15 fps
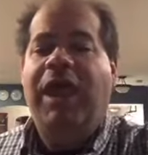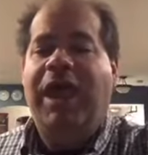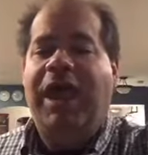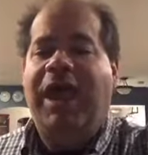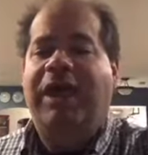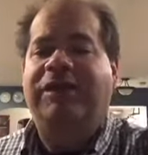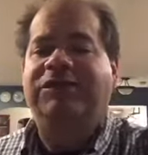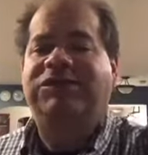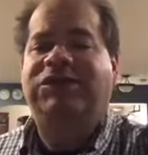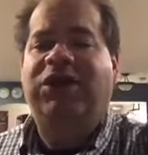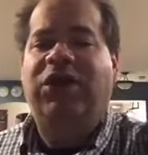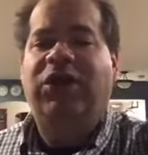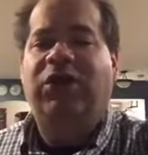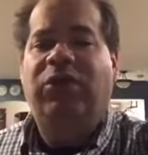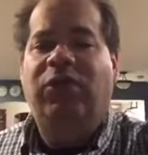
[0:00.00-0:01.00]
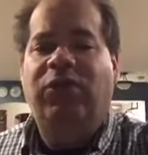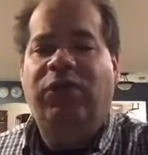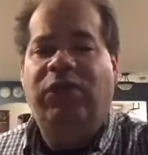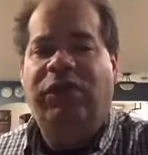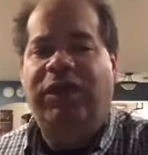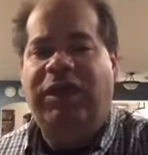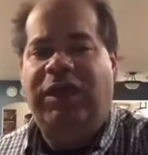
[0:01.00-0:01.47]
And so
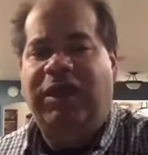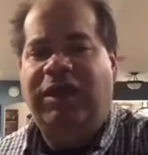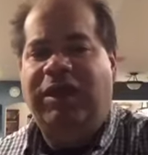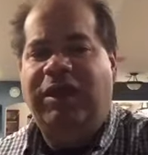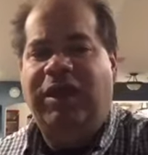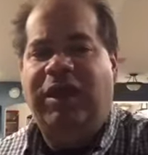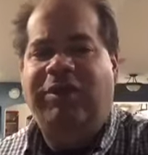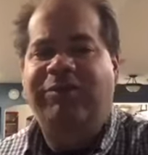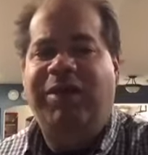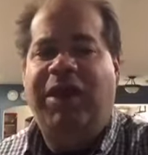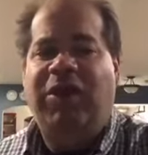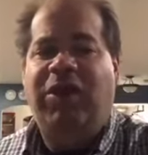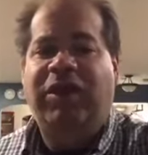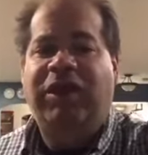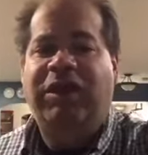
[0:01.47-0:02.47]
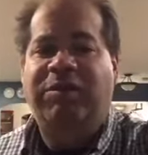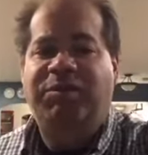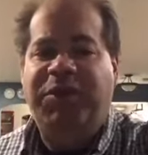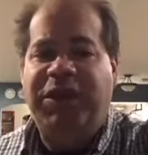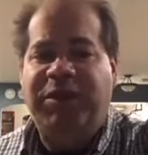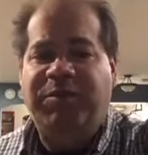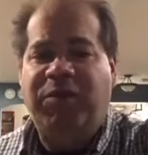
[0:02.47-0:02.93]
the American
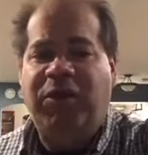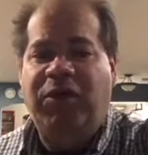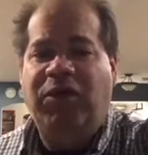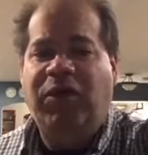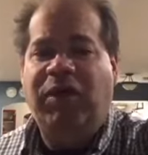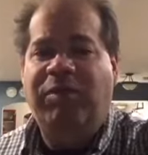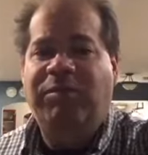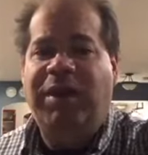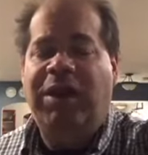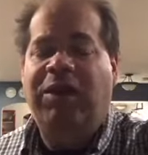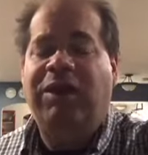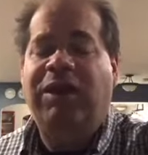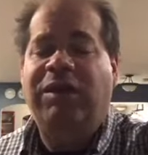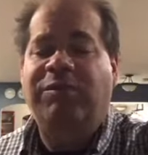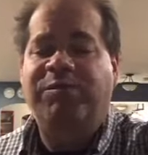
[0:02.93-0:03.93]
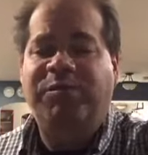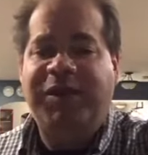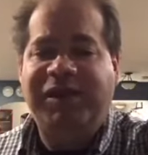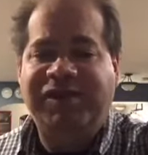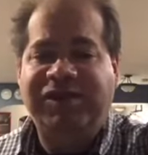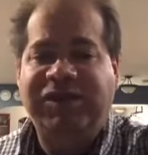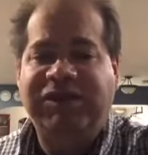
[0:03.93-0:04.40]
people, American
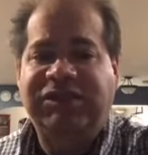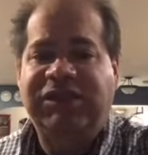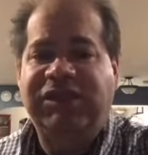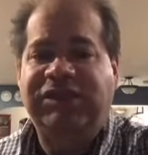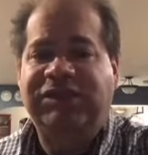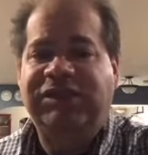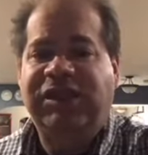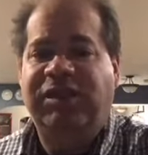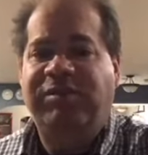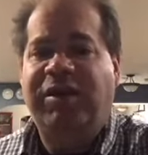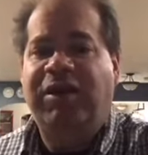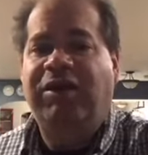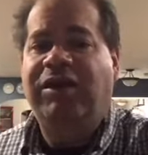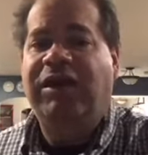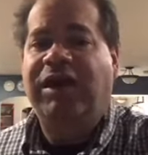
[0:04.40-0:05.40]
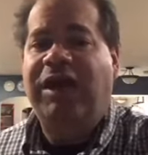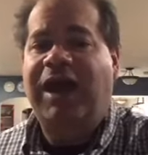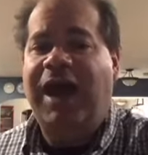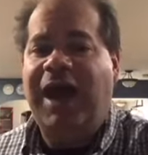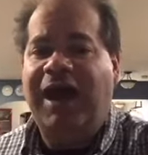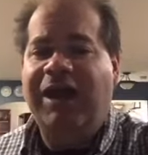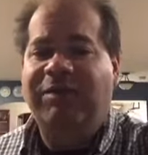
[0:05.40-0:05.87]
businesses, the American
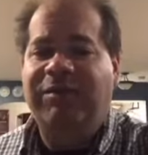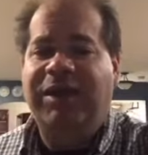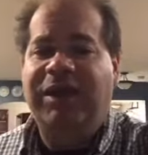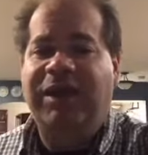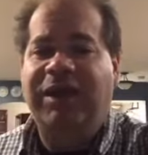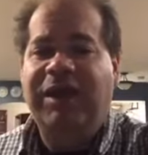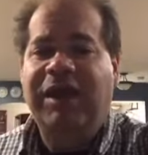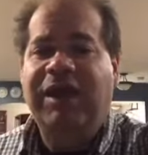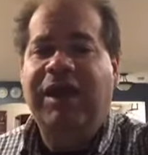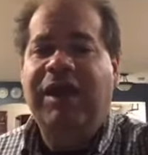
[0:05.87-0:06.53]
economy